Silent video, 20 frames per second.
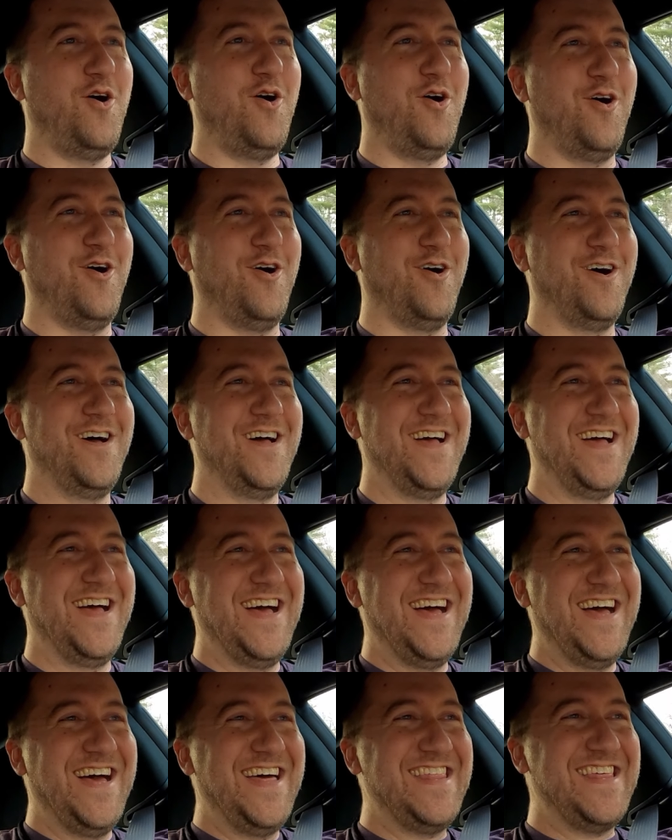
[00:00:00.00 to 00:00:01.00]

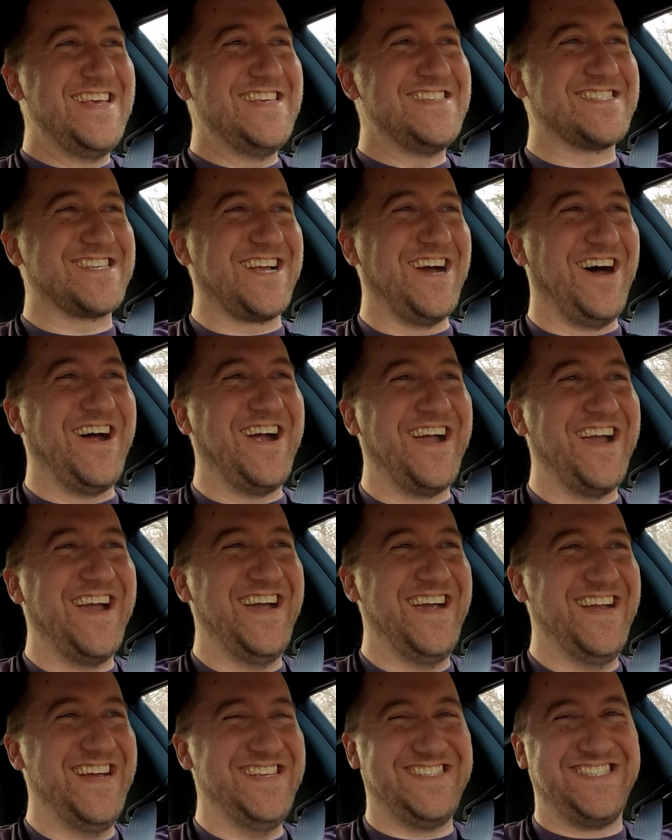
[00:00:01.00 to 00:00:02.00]
Oh, this
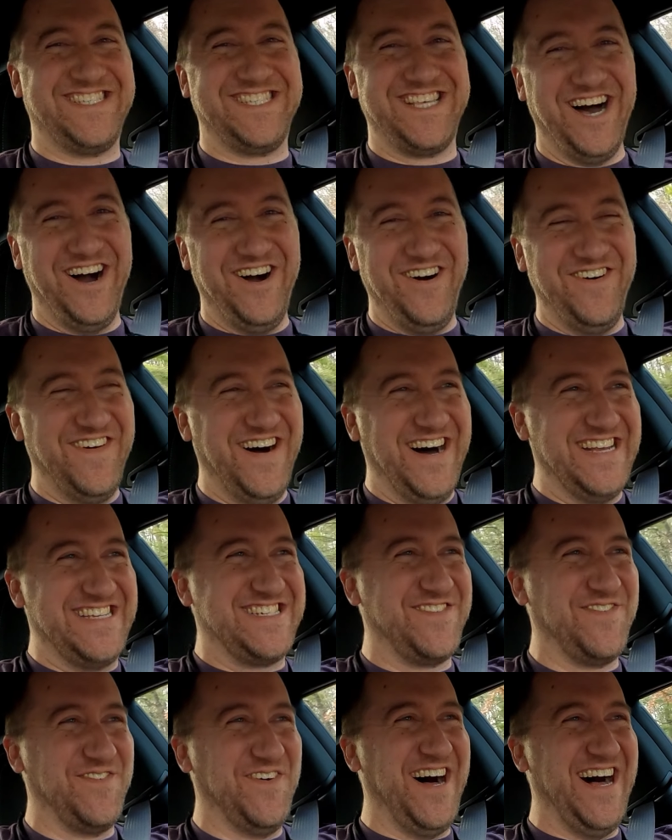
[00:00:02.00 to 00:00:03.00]
car is so
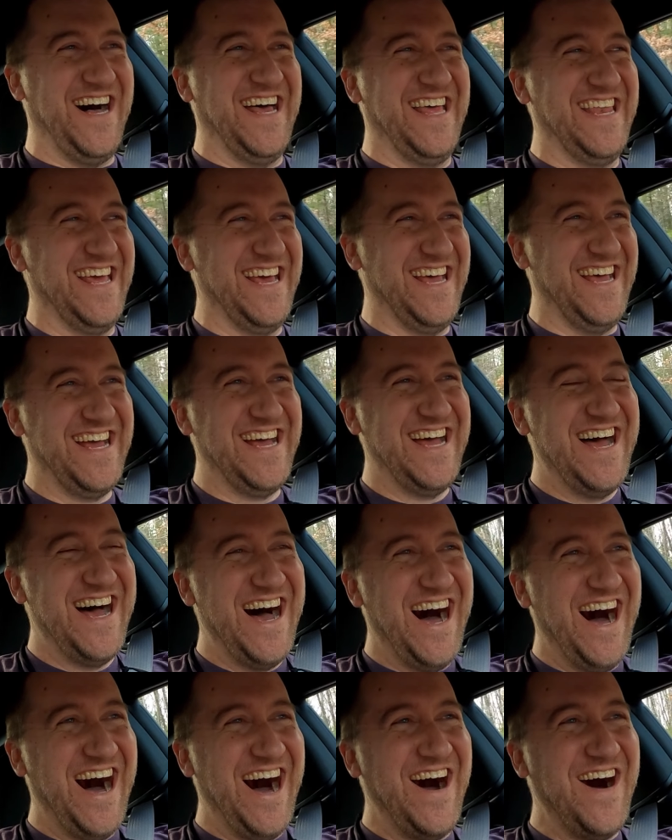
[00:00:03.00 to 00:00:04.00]
much fun.
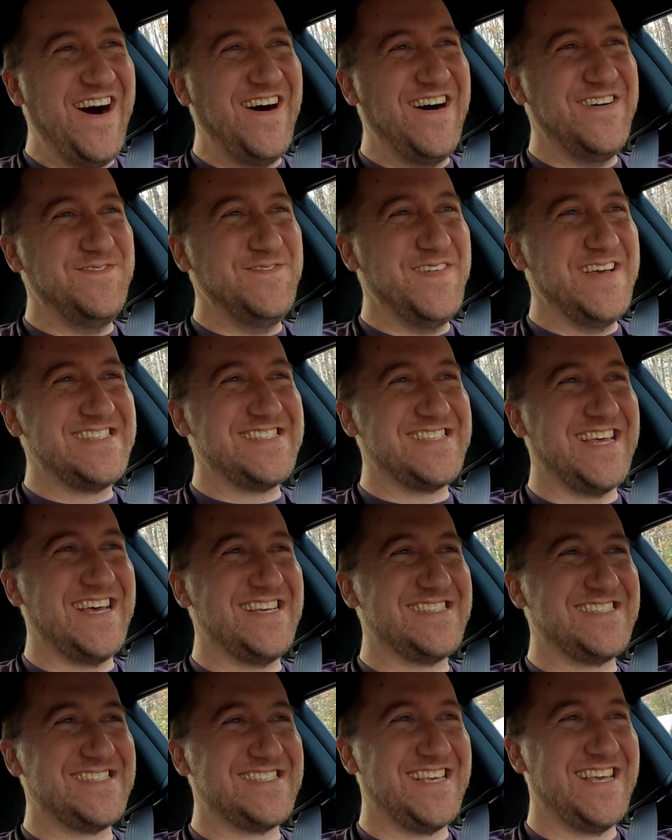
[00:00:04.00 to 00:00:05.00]
Oh, I miss
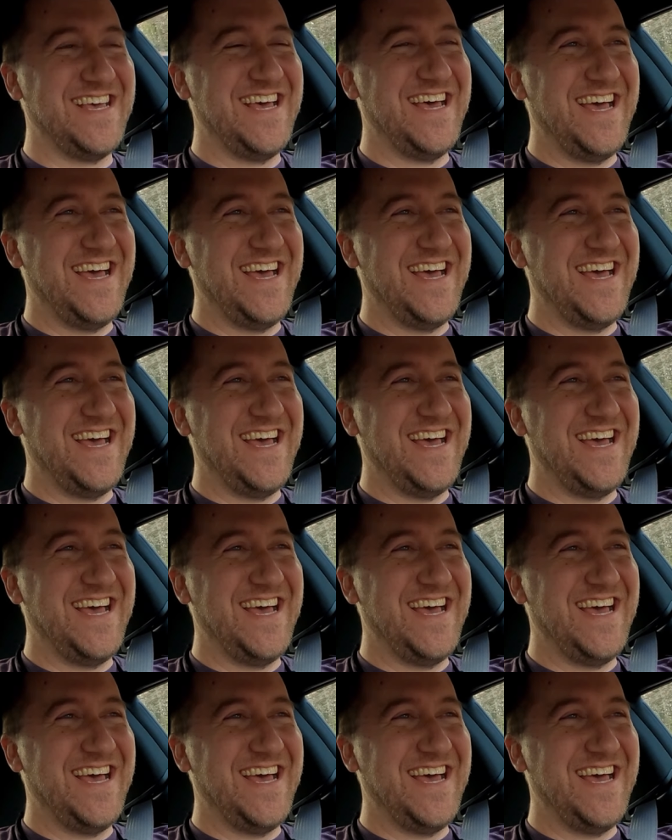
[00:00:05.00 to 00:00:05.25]
this.